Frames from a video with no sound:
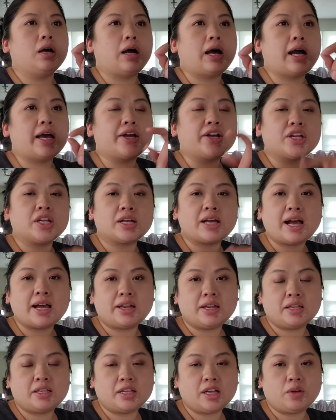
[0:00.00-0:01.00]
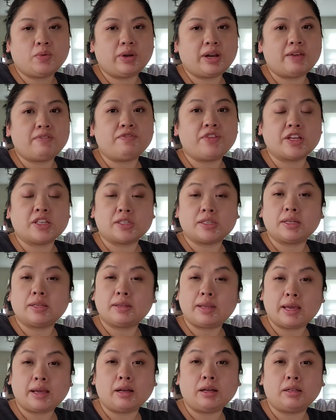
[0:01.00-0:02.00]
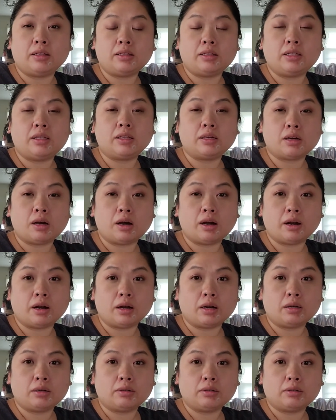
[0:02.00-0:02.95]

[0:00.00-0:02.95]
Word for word: I could have gotten it done when I fixed the nail in the car.